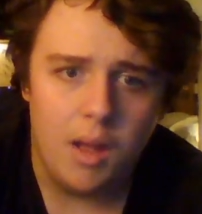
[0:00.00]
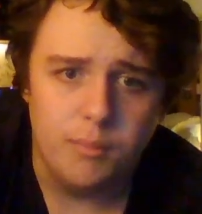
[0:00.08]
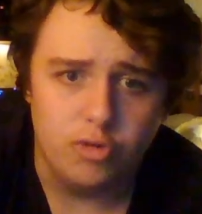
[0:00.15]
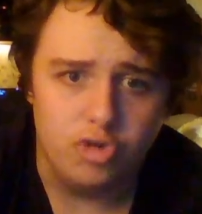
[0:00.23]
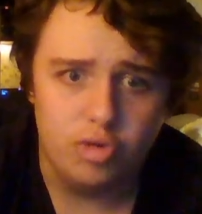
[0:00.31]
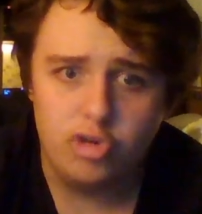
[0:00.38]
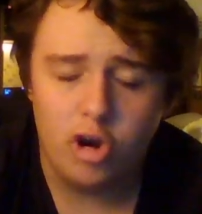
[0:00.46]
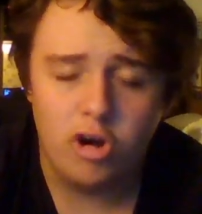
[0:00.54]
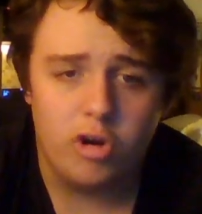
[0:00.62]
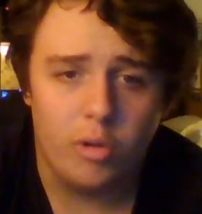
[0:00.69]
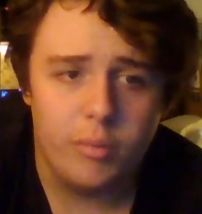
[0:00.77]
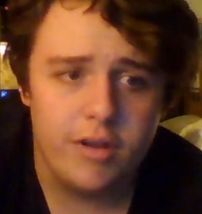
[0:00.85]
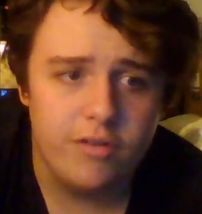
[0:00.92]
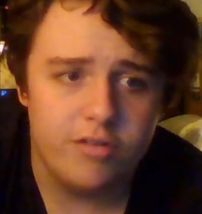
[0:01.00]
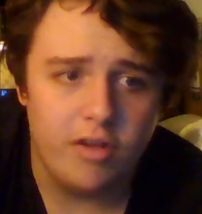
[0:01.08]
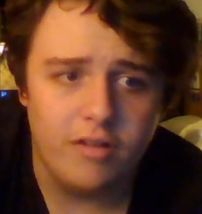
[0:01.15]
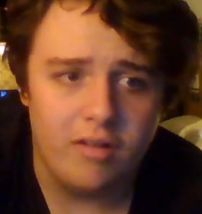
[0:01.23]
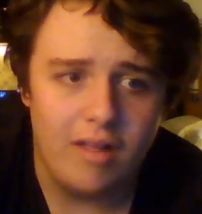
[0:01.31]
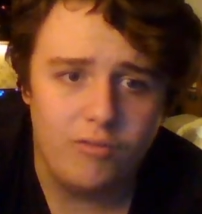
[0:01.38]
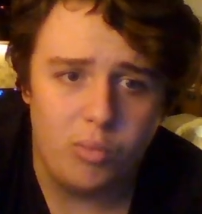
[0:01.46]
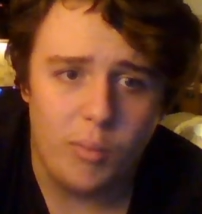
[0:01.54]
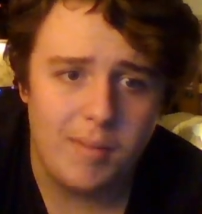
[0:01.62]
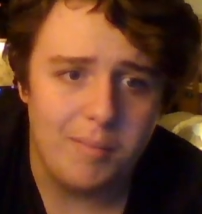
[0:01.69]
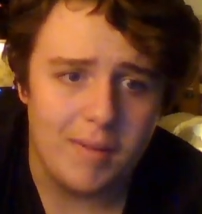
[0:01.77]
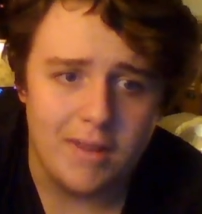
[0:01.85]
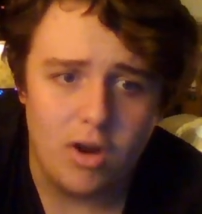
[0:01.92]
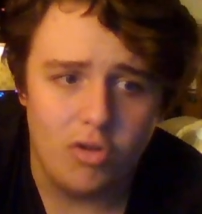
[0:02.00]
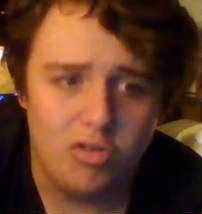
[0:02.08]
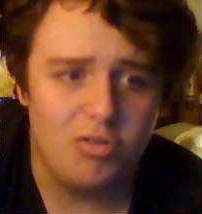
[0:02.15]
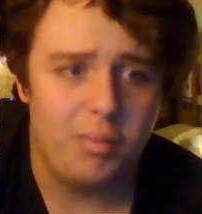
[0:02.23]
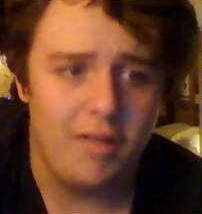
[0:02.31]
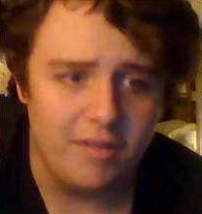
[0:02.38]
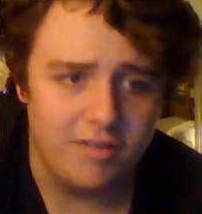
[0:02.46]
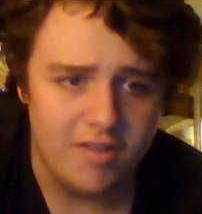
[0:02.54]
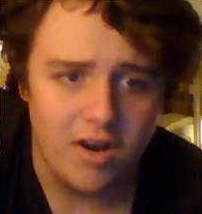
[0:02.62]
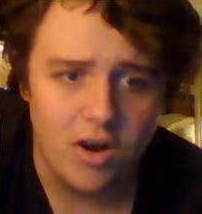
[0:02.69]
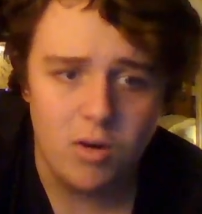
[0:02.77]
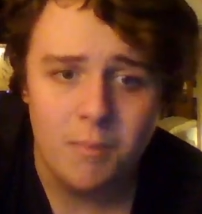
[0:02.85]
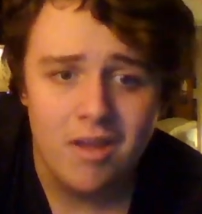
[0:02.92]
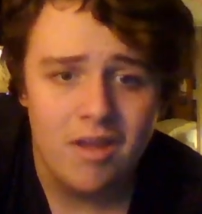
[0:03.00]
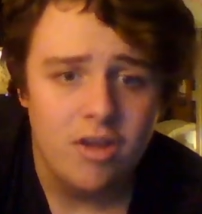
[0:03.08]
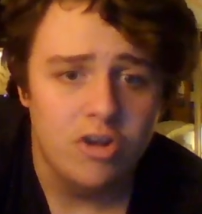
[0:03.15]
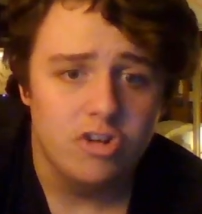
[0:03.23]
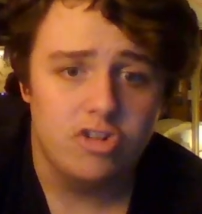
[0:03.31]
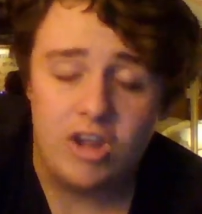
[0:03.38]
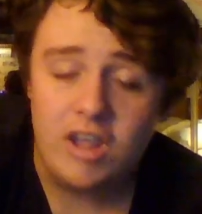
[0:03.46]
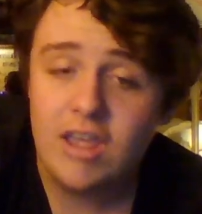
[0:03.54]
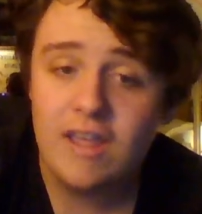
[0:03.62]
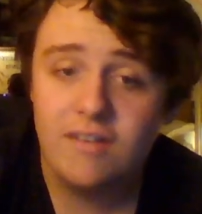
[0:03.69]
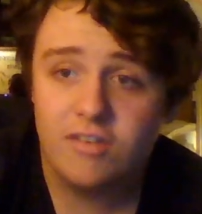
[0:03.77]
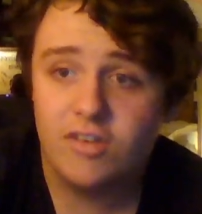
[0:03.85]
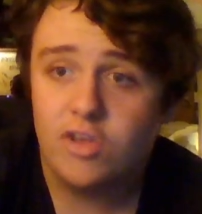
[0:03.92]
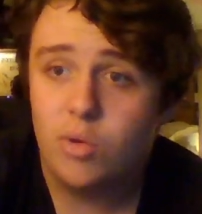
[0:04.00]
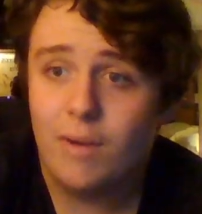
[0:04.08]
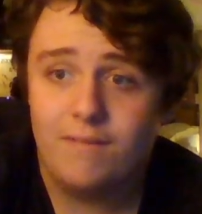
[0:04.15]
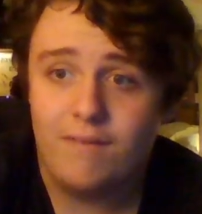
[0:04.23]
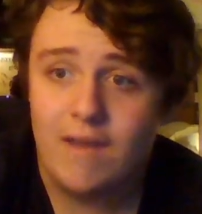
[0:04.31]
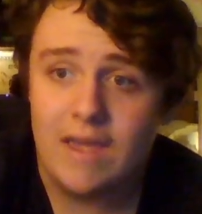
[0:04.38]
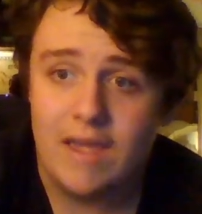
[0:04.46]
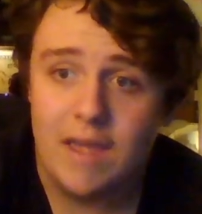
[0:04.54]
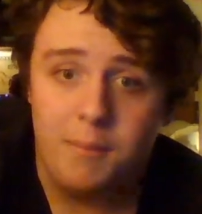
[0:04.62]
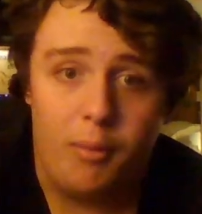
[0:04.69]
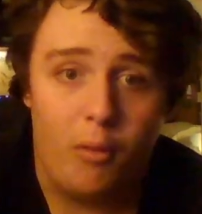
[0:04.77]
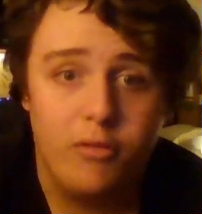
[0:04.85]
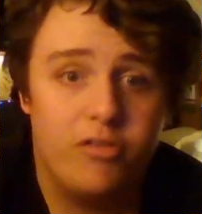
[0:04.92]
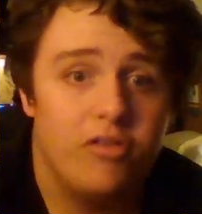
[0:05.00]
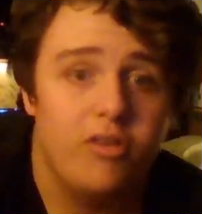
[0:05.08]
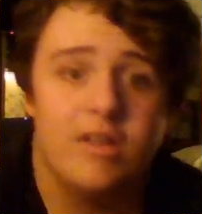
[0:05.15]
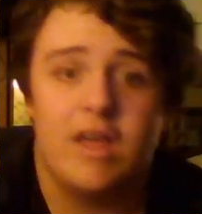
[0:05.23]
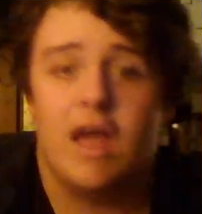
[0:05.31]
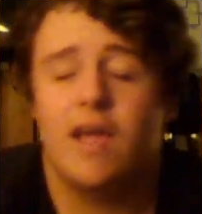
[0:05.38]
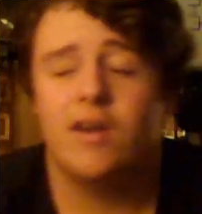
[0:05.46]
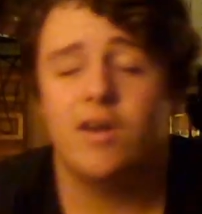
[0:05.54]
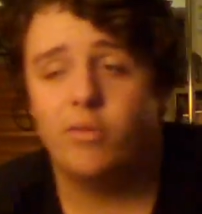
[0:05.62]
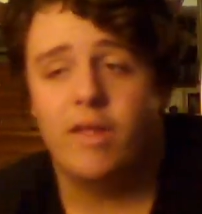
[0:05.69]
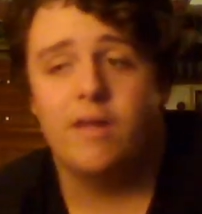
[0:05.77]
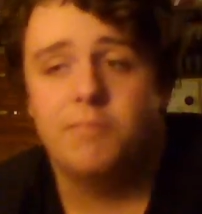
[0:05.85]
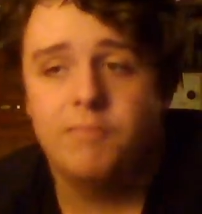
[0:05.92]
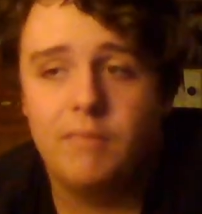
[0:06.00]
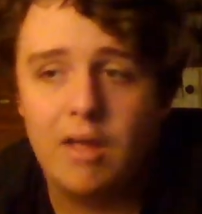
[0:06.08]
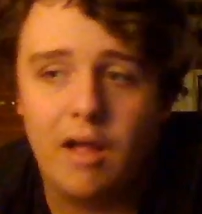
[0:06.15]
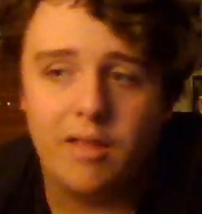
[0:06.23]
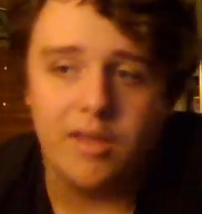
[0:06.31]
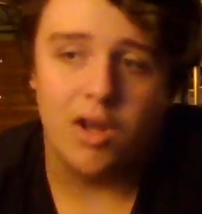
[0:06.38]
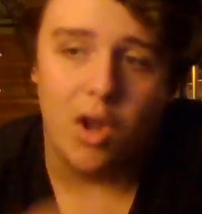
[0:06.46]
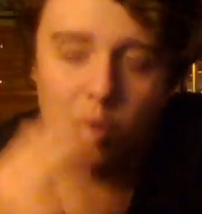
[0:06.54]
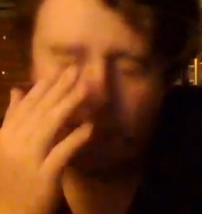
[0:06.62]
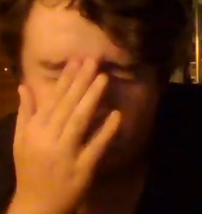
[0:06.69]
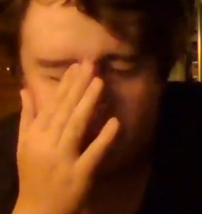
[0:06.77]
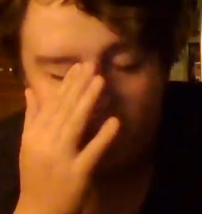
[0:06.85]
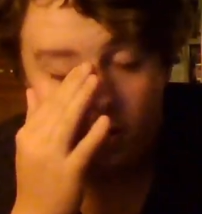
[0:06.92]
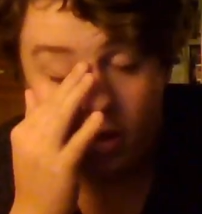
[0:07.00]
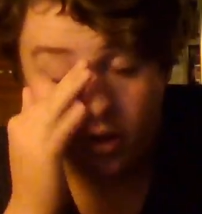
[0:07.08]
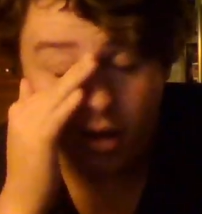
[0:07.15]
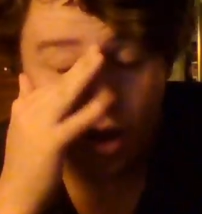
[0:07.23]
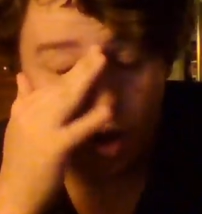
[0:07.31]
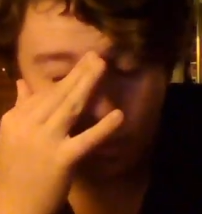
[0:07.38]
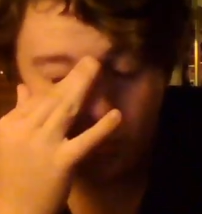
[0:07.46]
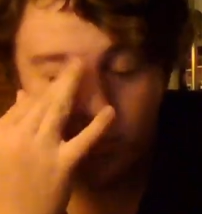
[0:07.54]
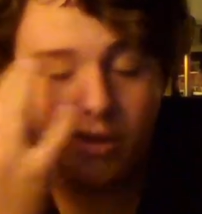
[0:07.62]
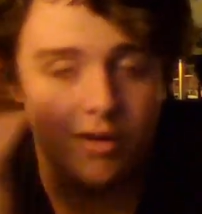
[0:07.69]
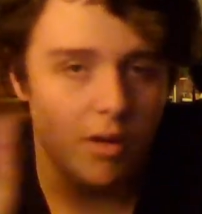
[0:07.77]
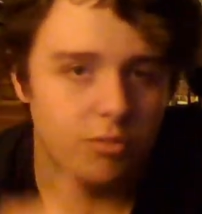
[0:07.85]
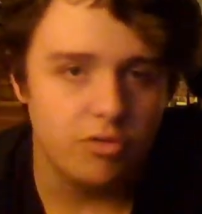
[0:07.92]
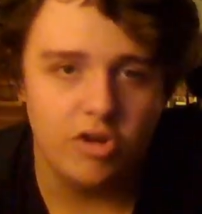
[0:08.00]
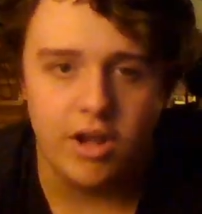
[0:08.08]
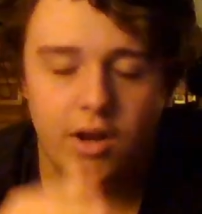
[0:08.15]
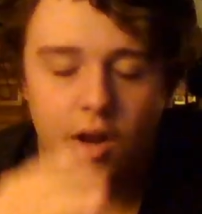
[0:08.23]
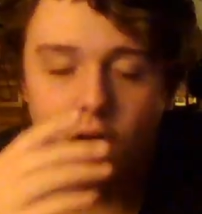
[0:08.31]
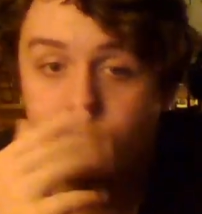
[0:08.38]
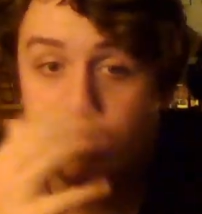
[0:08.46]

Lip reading: Jujhar Kariya's on the left wing but can also play center. Sheahan's a UFA, and personally, I know that, you know, people are like, oh, we can dump Sheahan off.